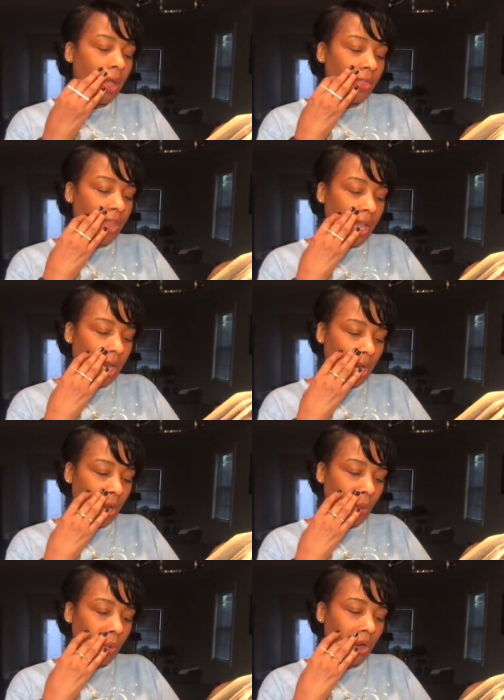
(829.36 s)

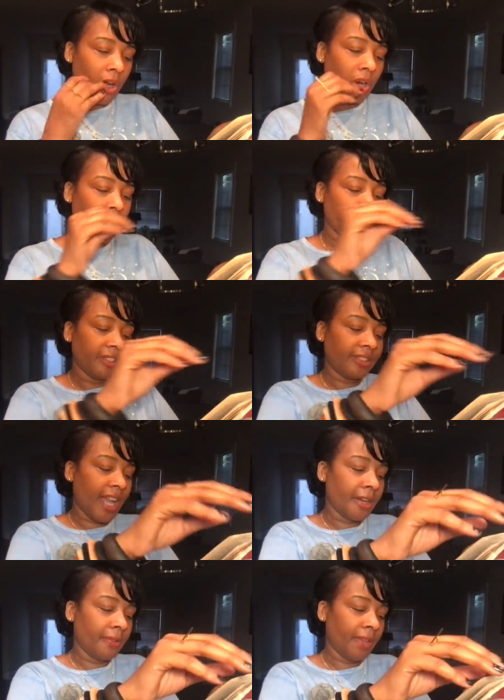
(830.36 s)
There were
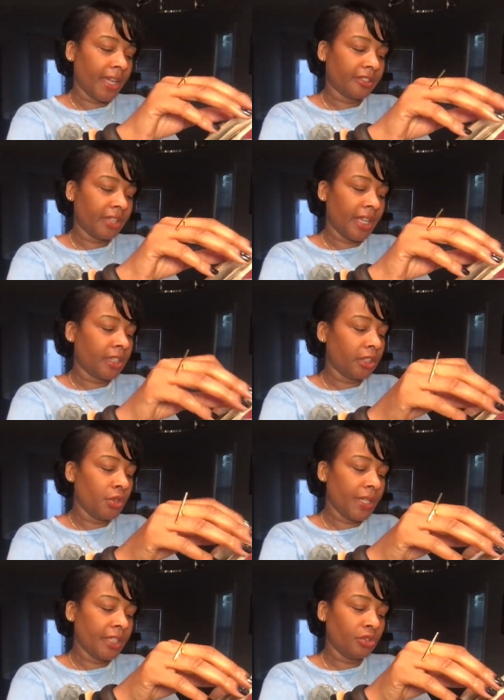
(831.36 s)
side effects,
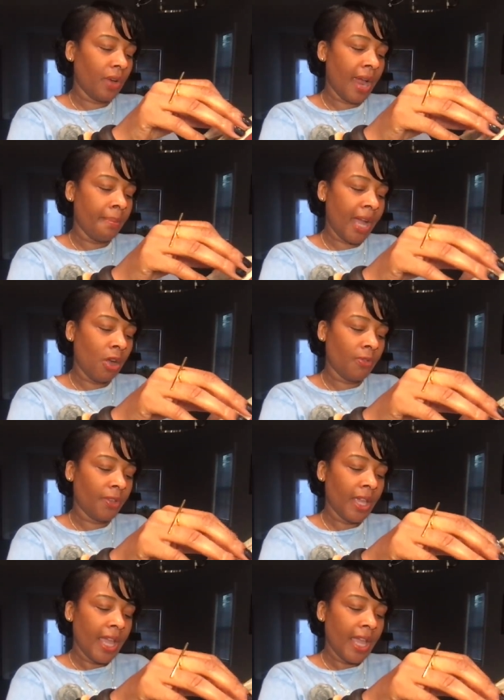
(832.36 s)
including dry mouth